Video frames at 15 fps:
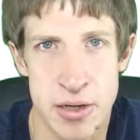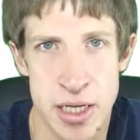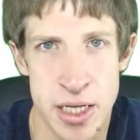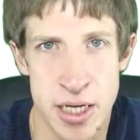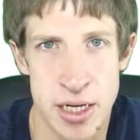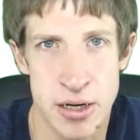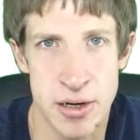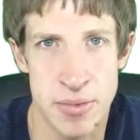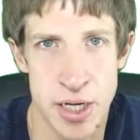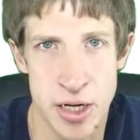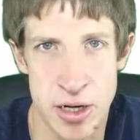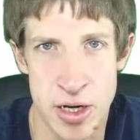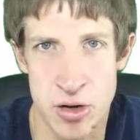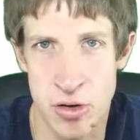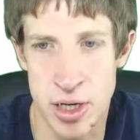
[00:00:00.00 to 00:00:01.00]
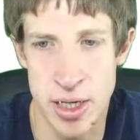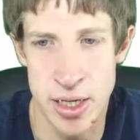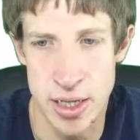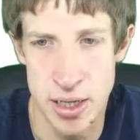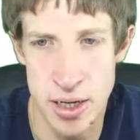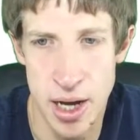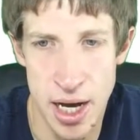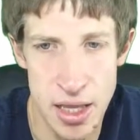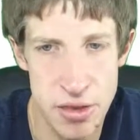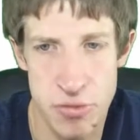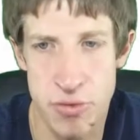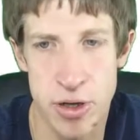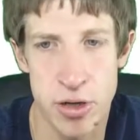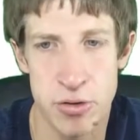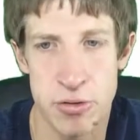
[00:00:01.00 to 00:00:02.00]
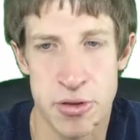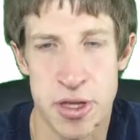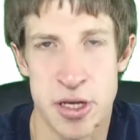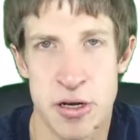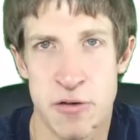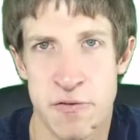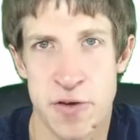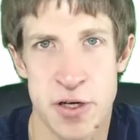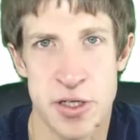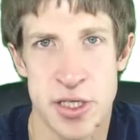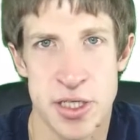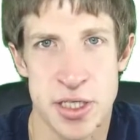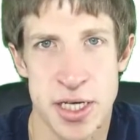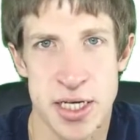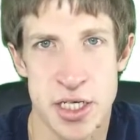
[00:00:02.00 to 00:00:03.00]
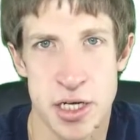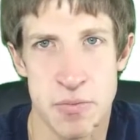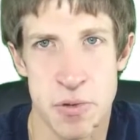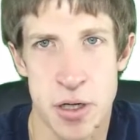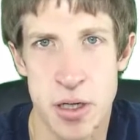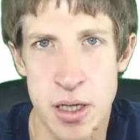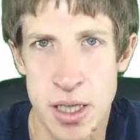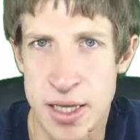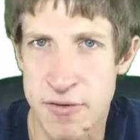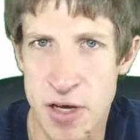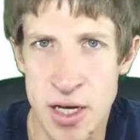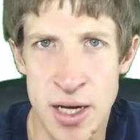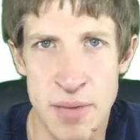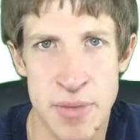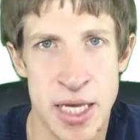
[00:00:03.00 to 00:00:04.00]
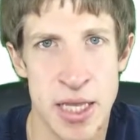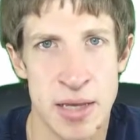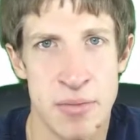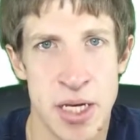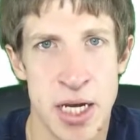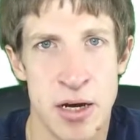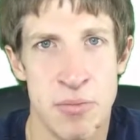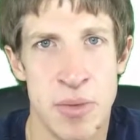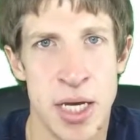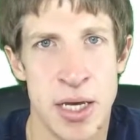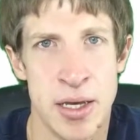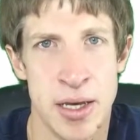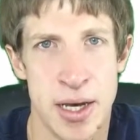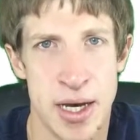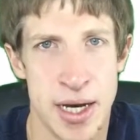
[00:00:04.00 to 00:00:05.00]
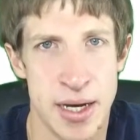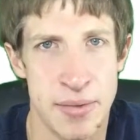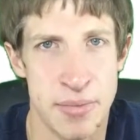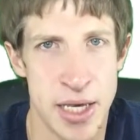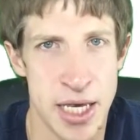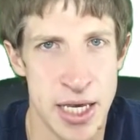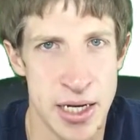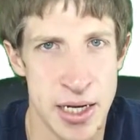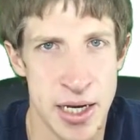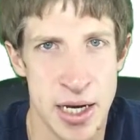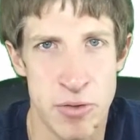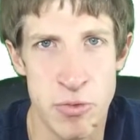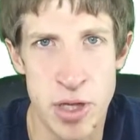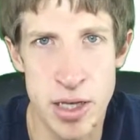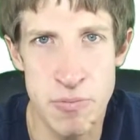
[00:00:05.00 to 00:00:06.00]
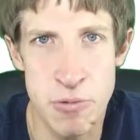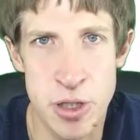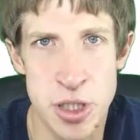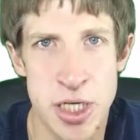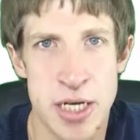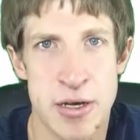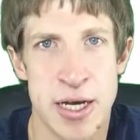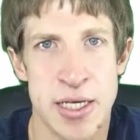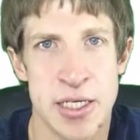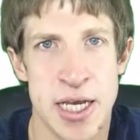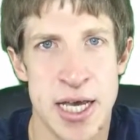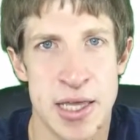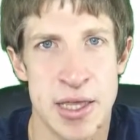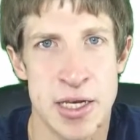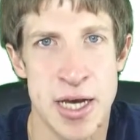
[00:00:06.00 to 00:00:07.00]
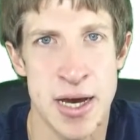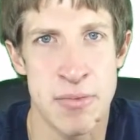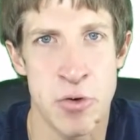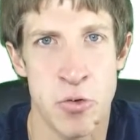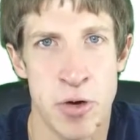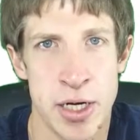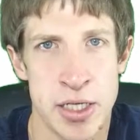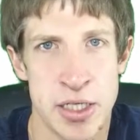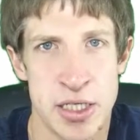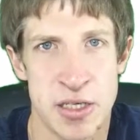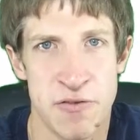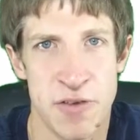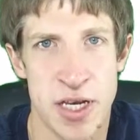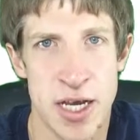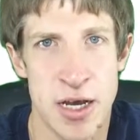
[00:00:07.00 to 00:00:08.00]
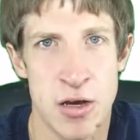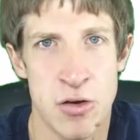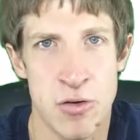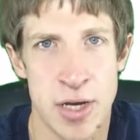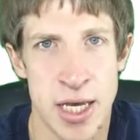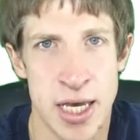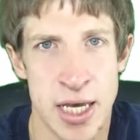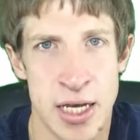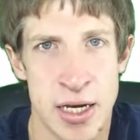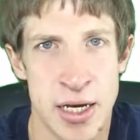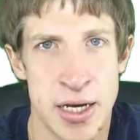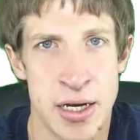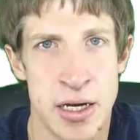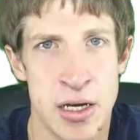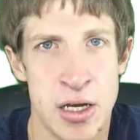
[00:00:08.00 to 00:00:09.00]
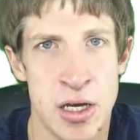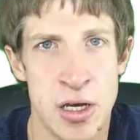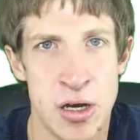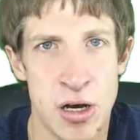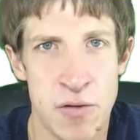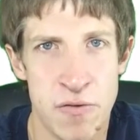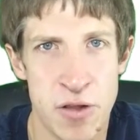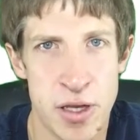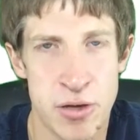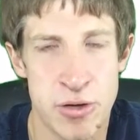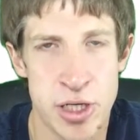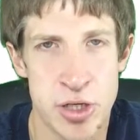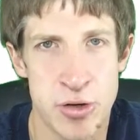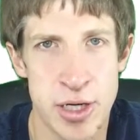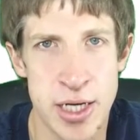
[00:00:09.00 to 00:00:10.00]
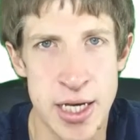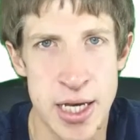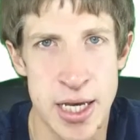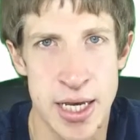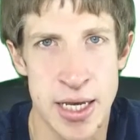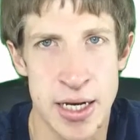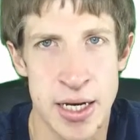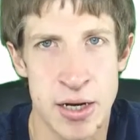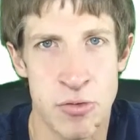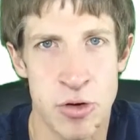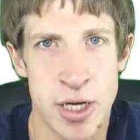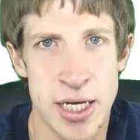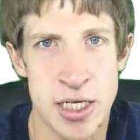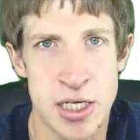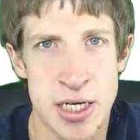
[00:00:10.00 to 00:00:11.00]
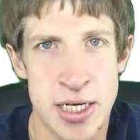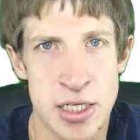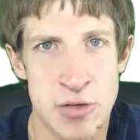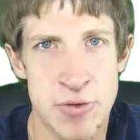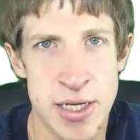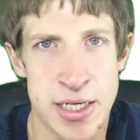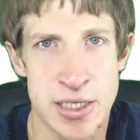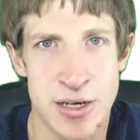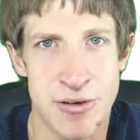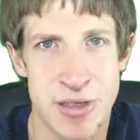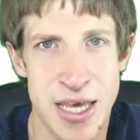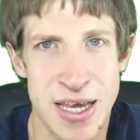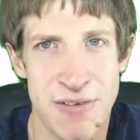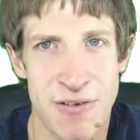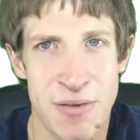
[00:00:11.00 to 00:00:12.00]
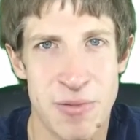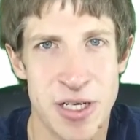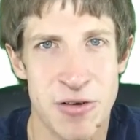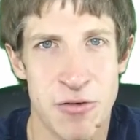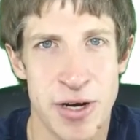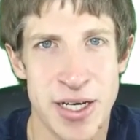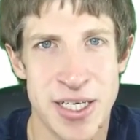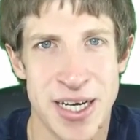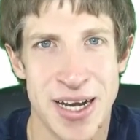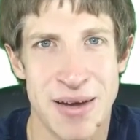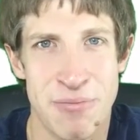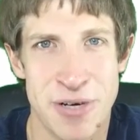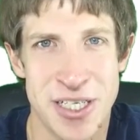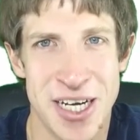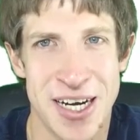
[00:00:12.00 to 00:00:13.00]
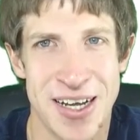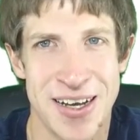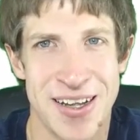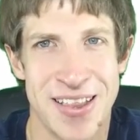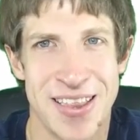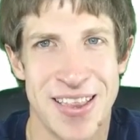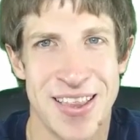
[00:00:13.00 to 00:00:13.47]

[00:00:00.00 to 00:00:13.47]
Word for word: You know, I mean, are you not thrilled with the new version of SketchUp at all? Leave a comment. Let me know. Um, and uh, I really appreciate you guys taking the time to watch this video, and uh, hopefully you enjoyed it, and uh, we'll catch you next week. So thank you very much for watching. I appreciate it.